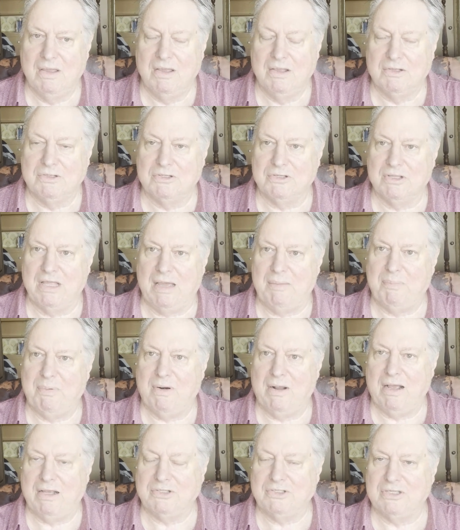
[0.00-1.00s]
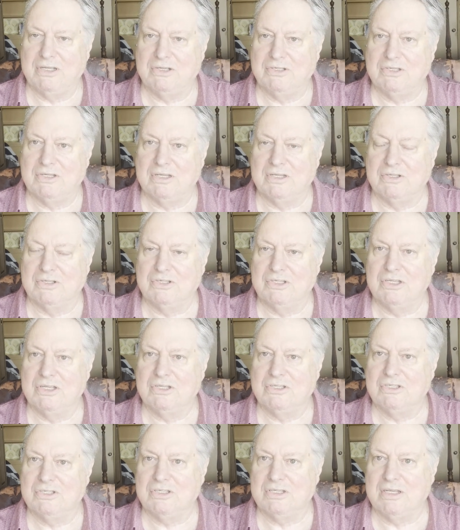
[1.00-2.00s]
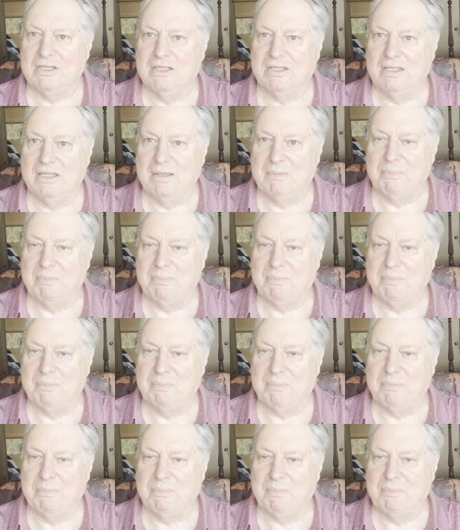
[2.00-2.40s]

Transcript: So that process consists in the